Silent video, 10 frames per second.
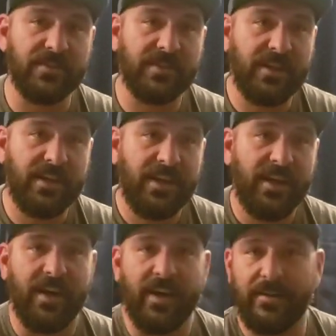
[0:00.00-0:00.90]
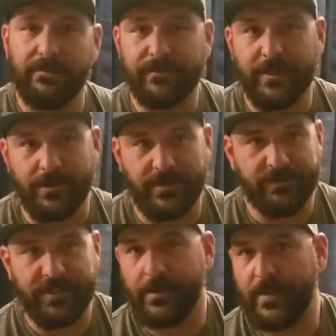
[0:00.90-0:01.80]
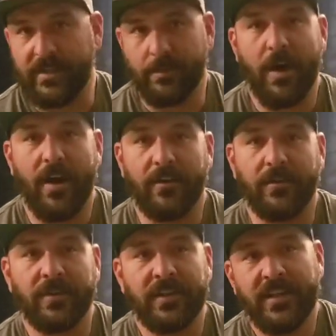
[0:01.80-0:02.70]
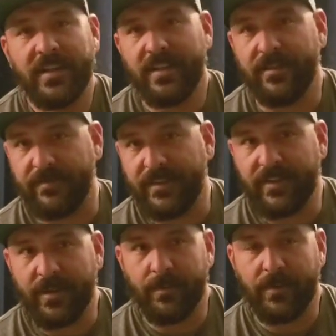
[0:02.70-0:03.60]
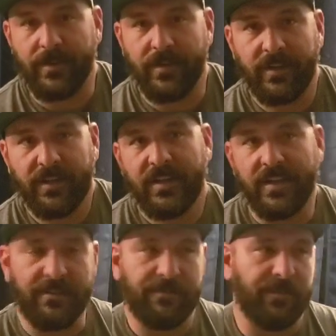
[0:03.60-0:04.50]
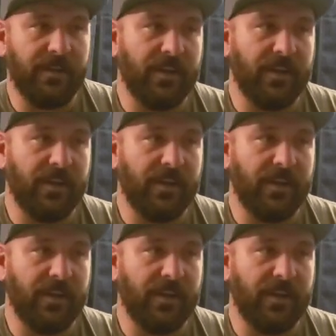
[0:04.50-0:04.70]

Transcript: The year, make, model, the VIN number. If